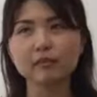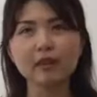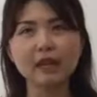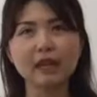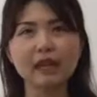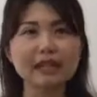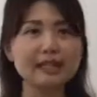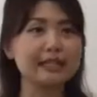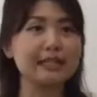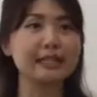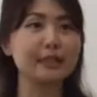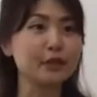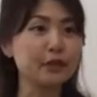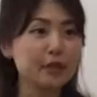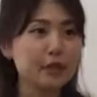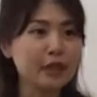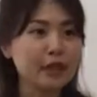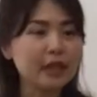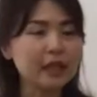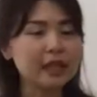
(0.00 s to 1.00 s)
a
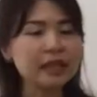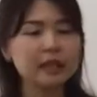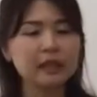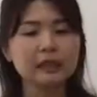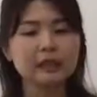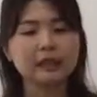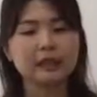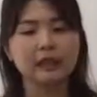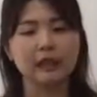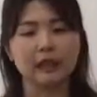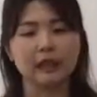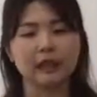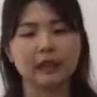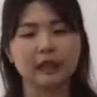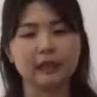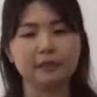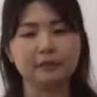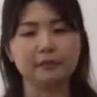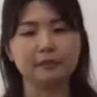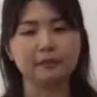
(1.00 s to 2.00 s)
degree
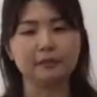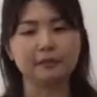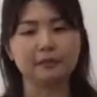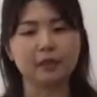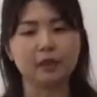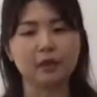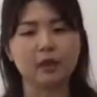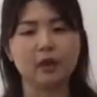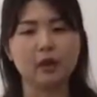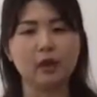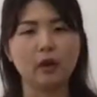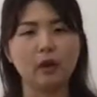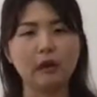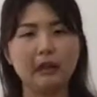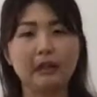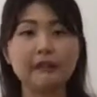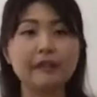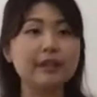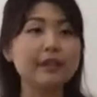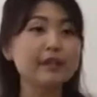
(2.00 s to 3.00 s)
um, or
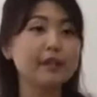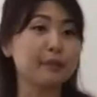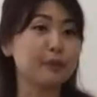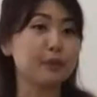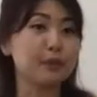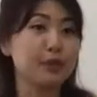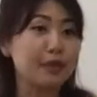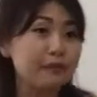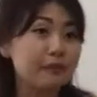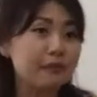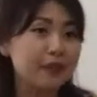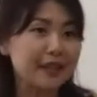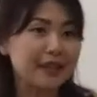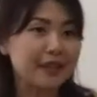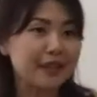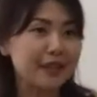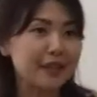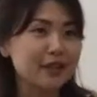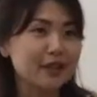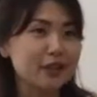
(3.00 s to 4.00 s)
even some green
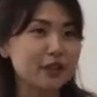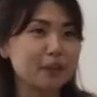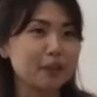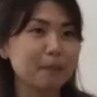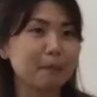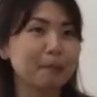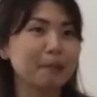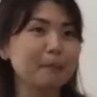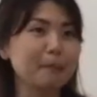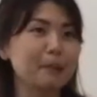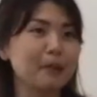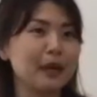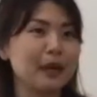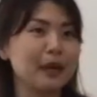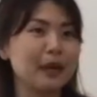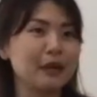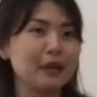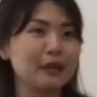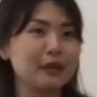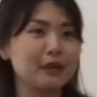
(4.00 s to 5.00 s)
fingers to,
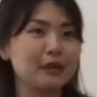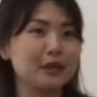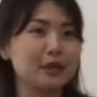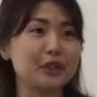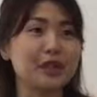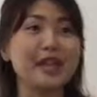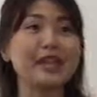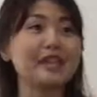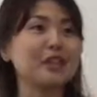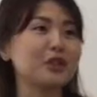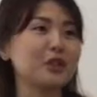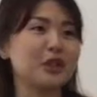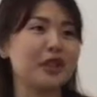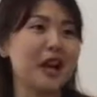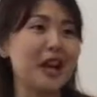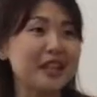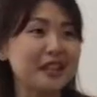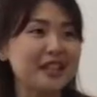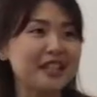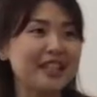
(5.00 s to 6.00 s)
uh, to get into
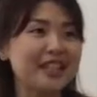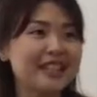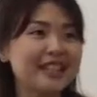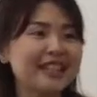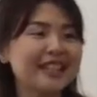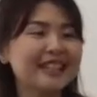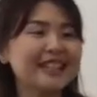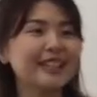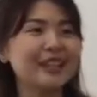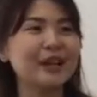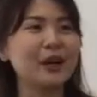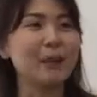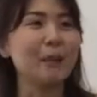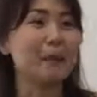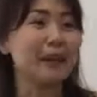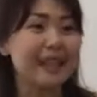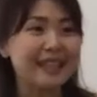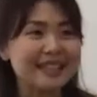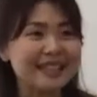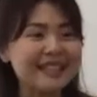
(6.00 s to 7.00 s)
gardening or
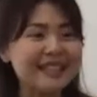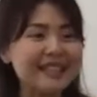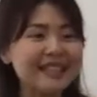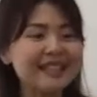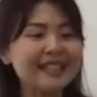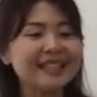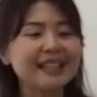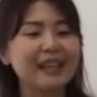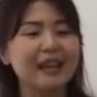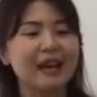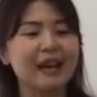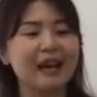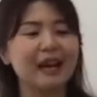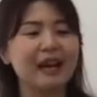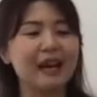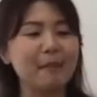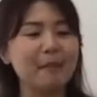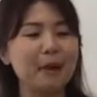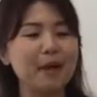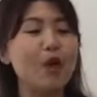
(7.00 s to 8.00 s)
planting.
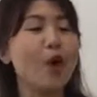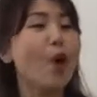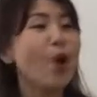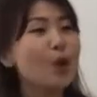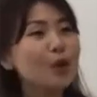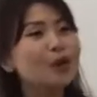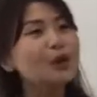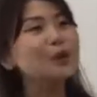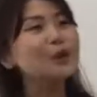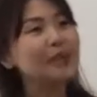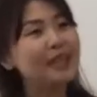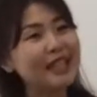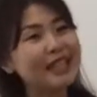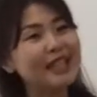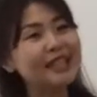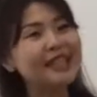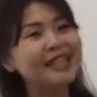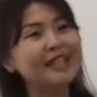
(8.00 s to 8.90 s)
Uh, but all you need